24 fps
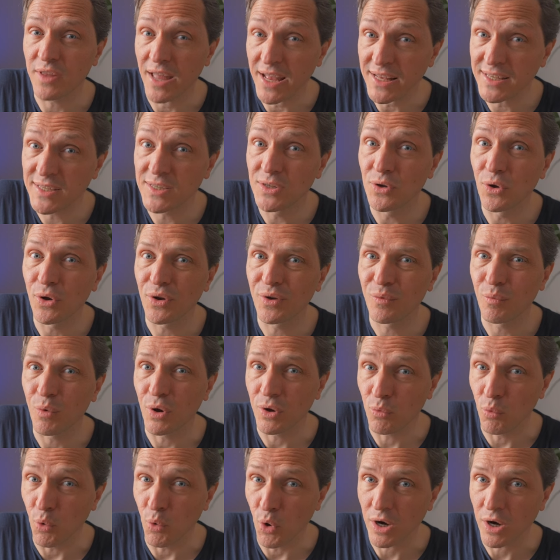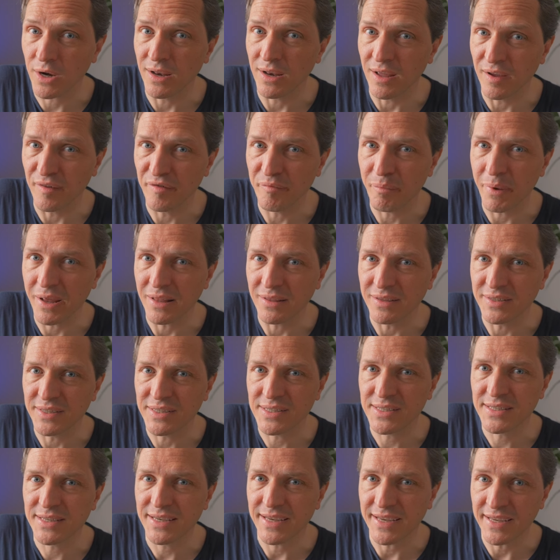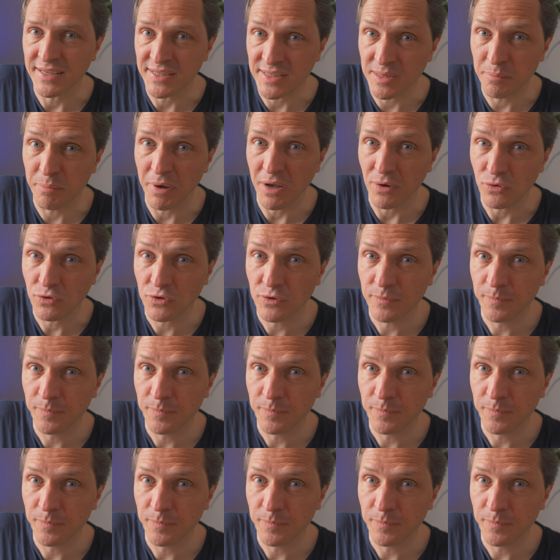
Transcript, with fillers: that's not what work life balance is about.